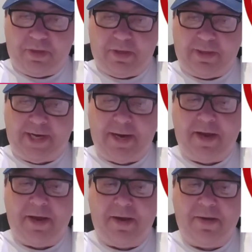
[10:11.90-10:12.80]

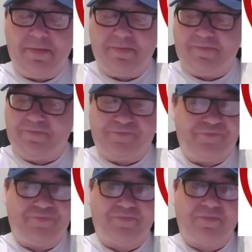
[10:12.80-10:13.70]
Iseka,
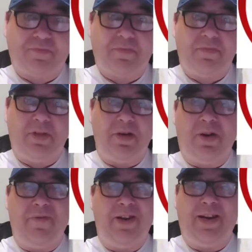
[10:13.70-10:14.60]

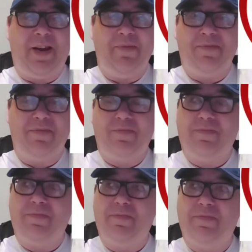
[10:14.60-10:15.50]
not really
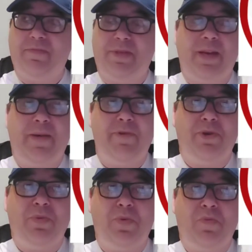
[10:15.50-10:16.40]
seen much.